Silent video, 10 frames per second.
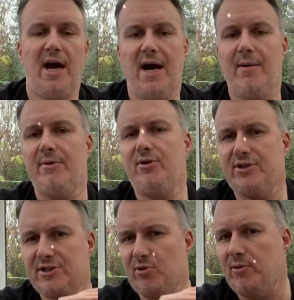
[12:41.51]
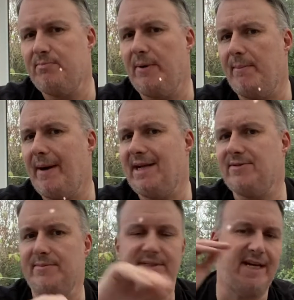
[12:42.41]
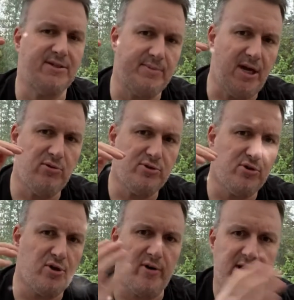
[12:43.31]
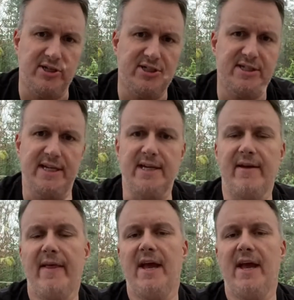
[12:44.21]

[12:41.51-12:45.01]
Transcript: not just sort of, but bands from Seattle, but the whole sort of grunge scene,